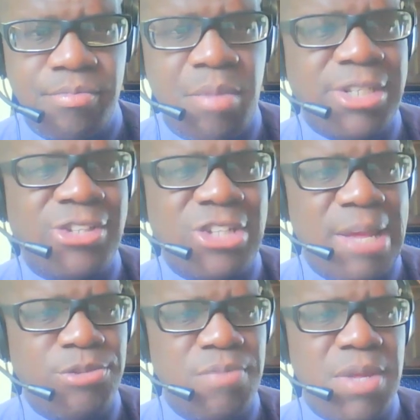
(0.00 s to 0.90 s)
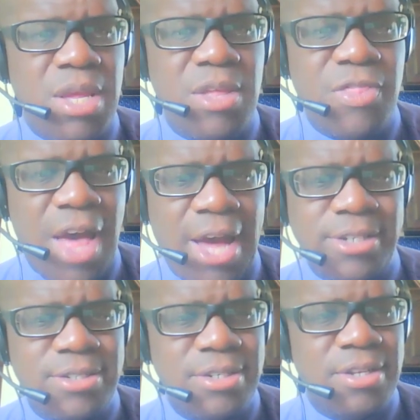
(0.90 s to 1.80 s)
But it seemed to me
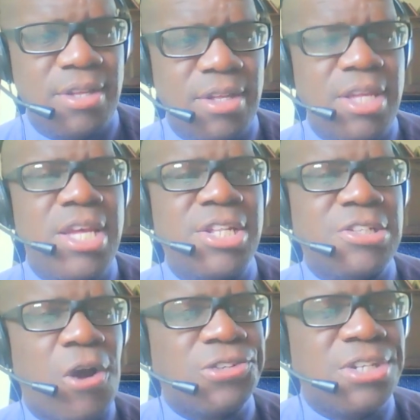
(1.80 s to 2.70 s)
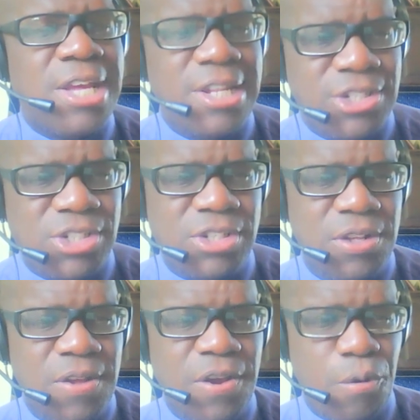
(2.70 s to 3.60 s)
that he started
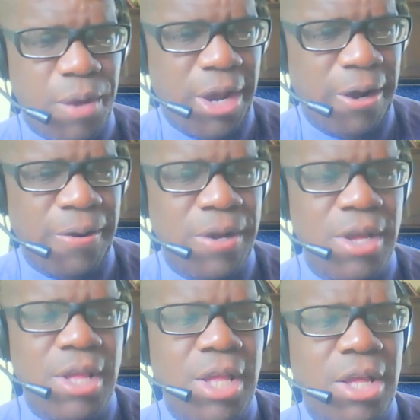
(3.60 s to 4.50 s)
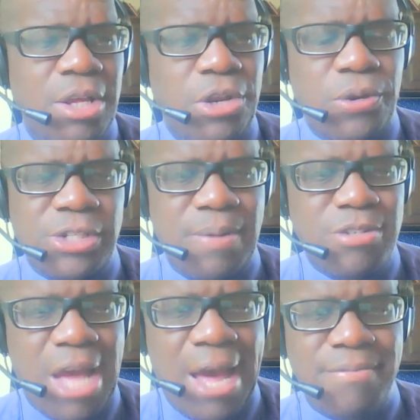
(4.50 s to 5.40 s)
his career,
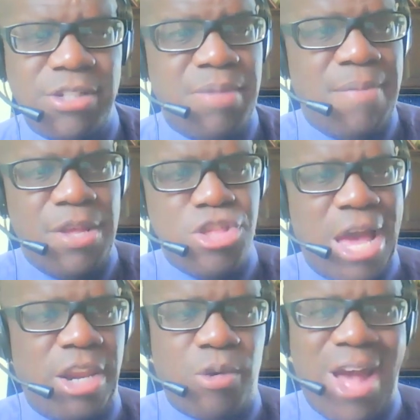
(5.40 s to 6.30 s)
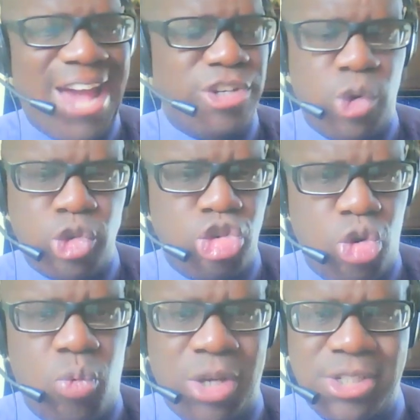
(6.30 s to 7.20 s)
sometimes maybe in January. I don't
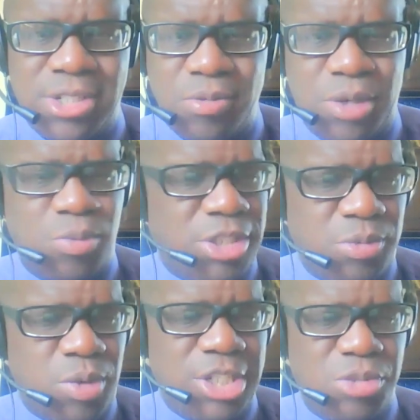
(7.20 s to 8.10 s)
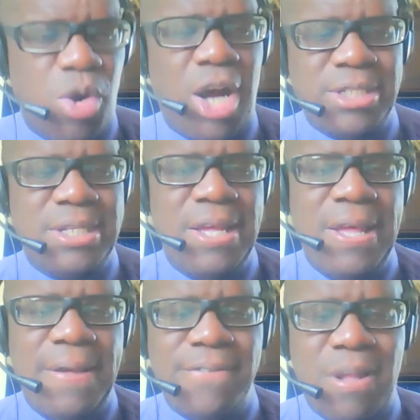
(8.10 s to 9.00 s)
know what is what.
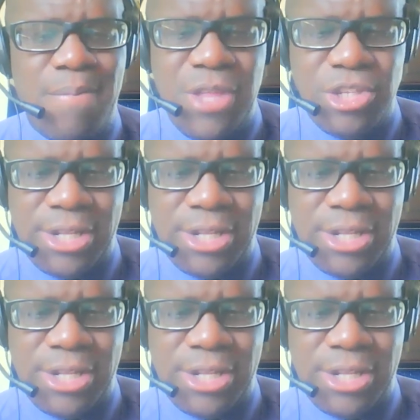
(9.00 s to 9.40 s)
Something